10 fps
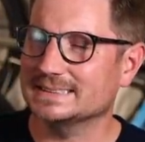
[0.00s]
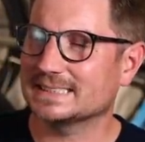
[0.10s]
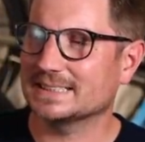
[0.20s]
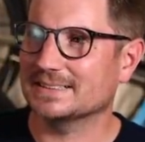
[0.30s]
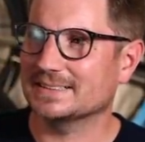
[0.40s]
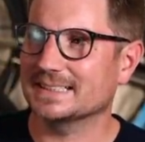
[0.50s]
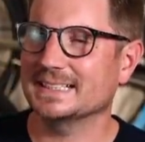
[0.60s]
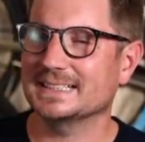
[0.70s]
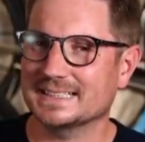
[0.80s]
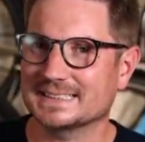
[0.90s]
So I
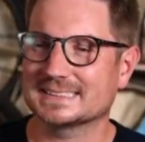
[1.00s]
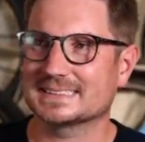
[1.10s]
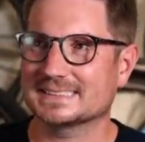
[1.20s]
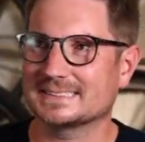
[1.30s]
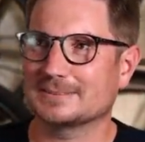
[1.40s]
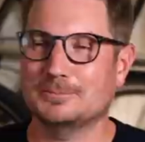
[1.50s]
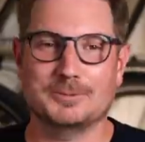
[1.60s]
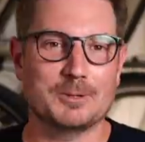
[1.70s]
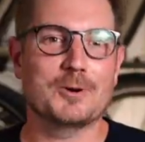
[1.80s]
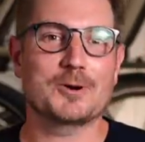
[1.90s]
think that's
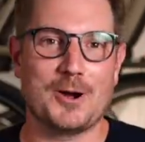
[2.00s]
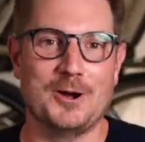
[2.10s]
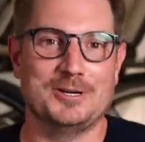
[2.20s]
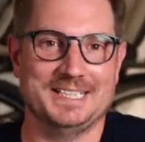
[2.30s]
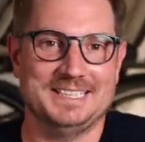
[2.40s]
what we'll call it.